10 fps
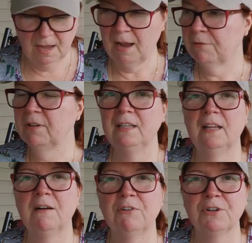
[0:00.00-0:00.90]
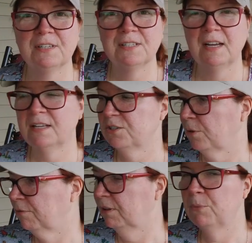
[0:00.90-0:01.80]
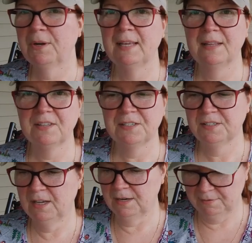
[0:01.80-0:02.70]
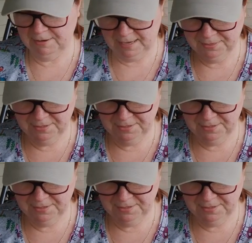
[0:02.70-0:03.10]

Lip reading: I really love her design, so I really want to get this done. I've had